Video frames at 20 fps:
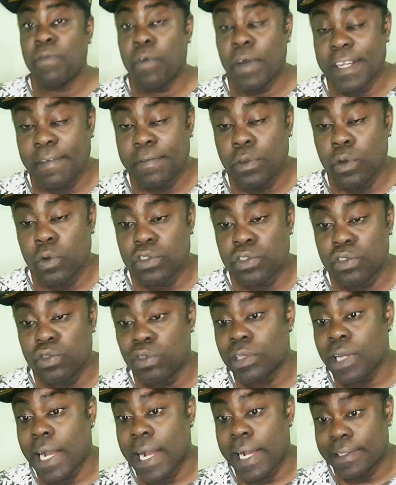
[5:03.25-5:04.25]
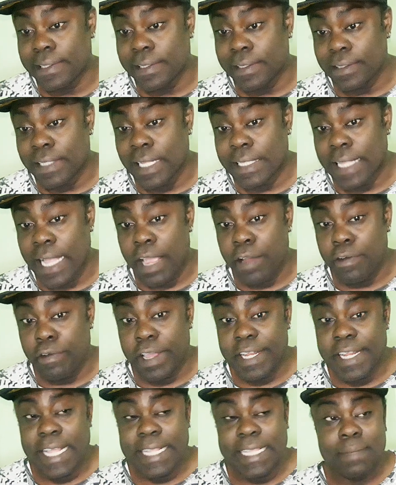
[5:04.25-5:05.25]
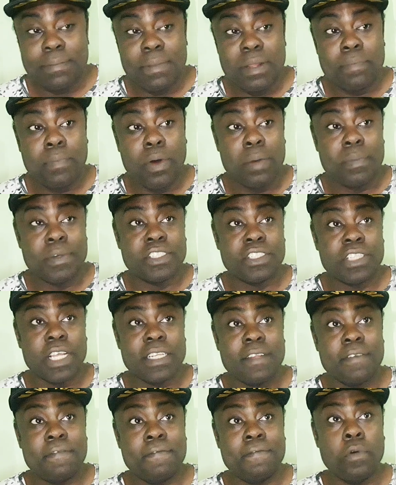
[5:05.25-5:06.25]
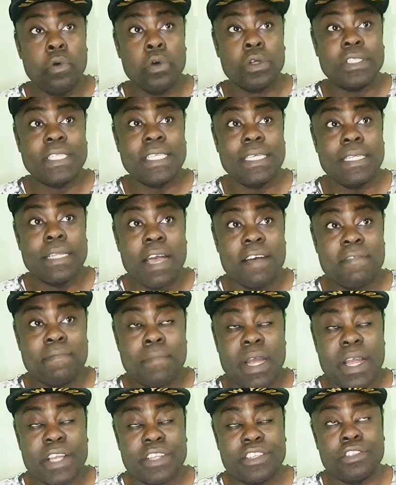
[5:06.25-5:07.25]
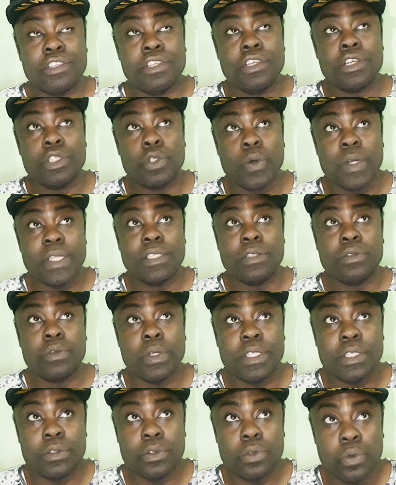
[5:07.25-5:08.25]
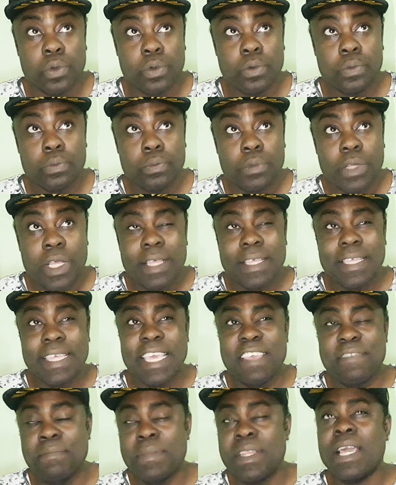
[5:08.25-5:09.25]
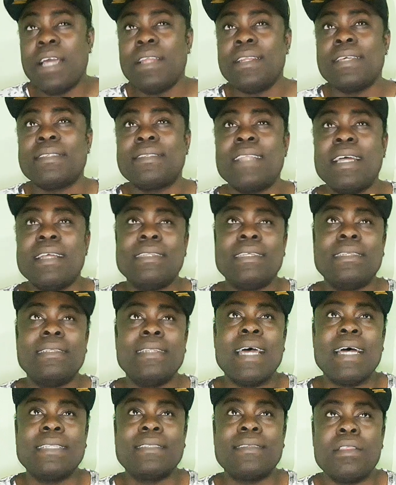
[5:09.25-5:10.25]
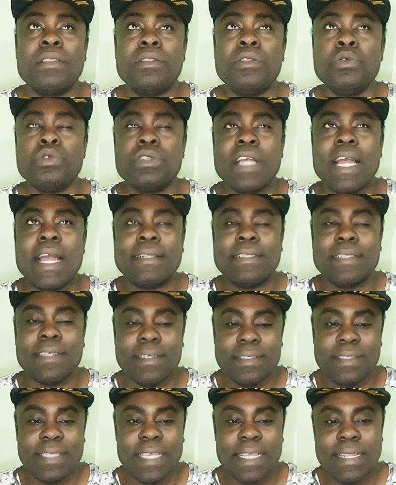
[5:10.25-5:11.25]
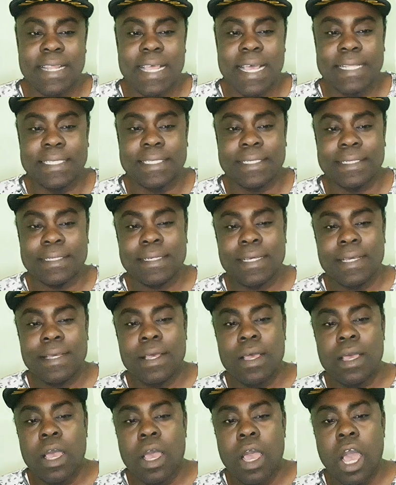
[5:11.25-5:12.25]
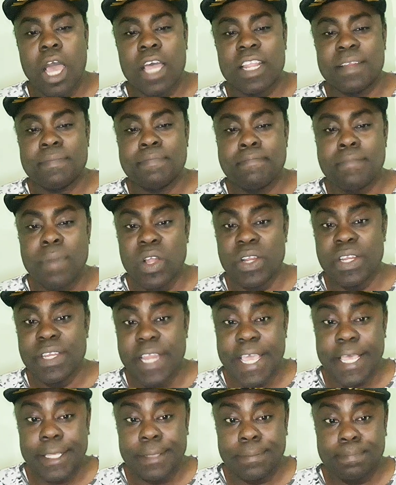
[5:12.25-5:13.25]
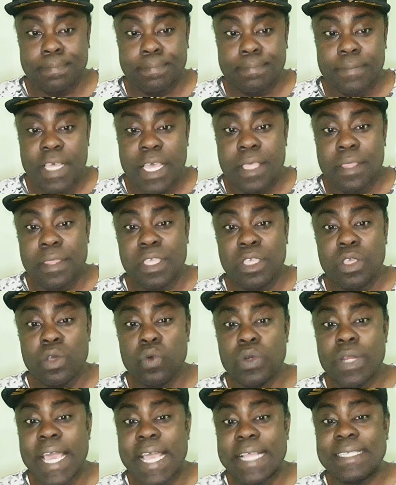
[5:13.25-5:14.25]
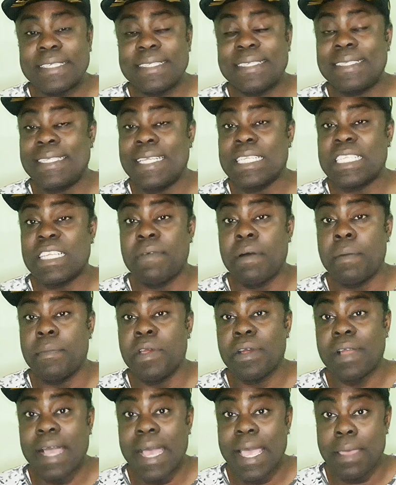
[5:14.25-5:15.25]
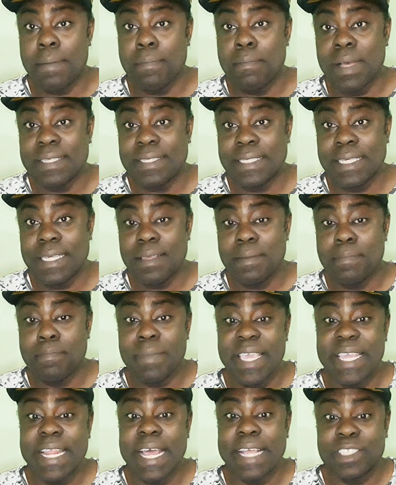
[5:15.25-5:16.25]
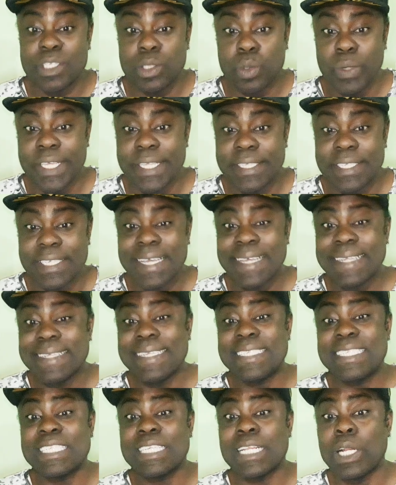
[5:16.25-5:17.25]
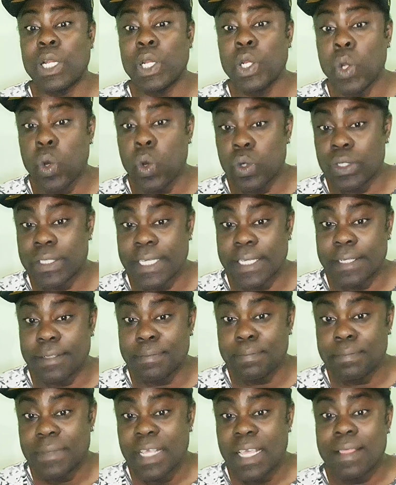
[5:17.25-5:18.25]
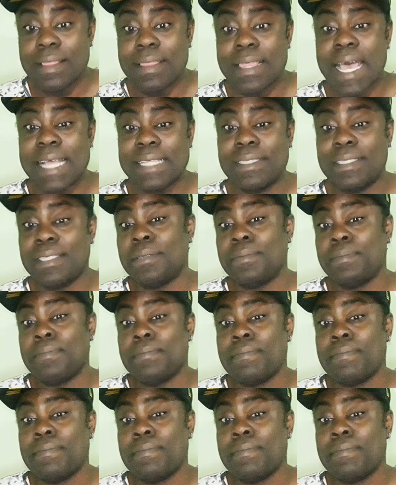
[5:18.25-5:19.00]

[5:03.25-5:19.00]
of one of those news articles that I read that had been published on the 14th of March, the year 2022, gave me the understanding that the news article said that on Monday, the United States of America embassy made a tweet disclosing that